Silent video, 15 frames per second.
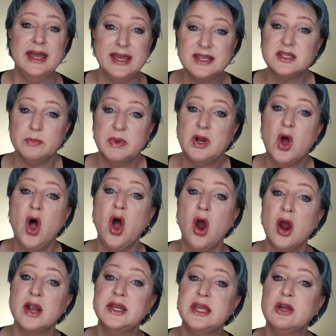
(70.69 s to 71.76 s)
it's been a
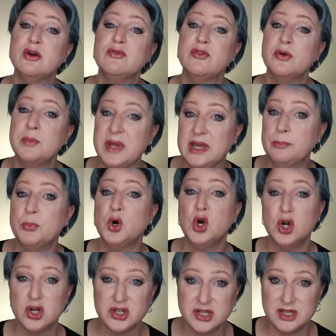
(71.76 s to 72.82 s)
hard year for me
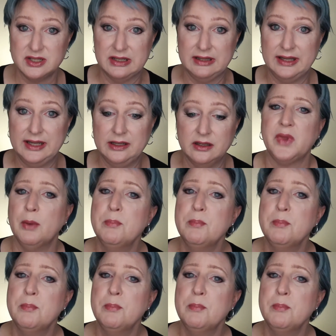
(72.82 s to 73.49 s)
personally.